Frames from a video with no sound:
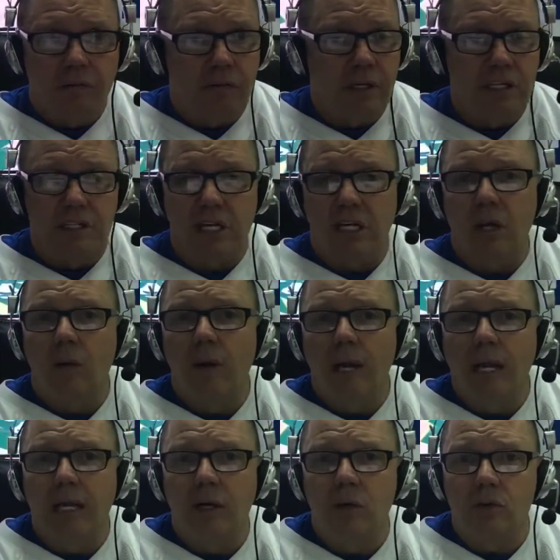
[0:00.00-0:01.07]
Ezekiel
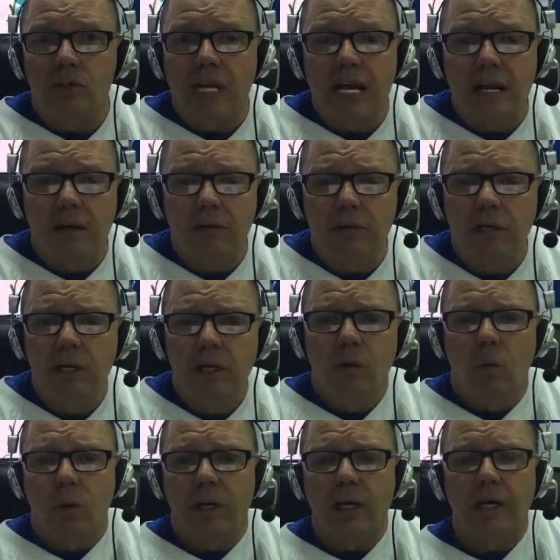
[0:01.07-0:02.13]
Elliott goes down.
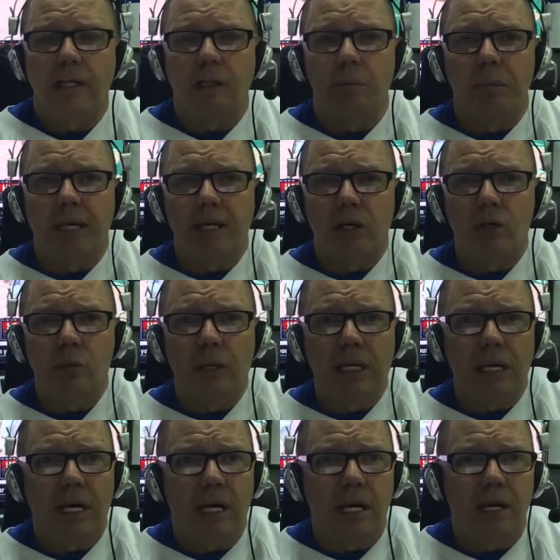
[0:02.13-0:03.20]
We're getting the players we
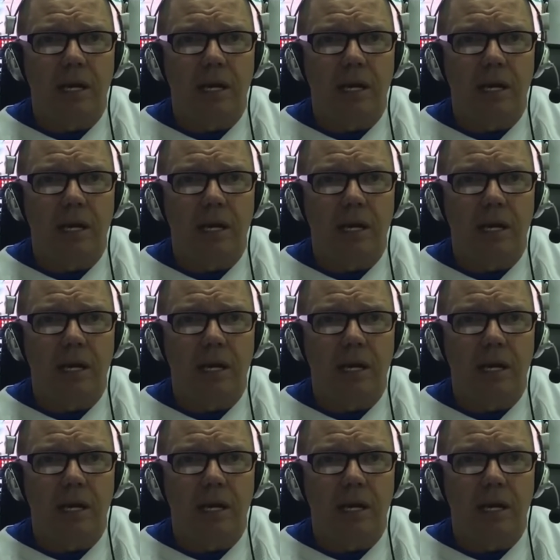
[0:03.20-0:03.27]
need.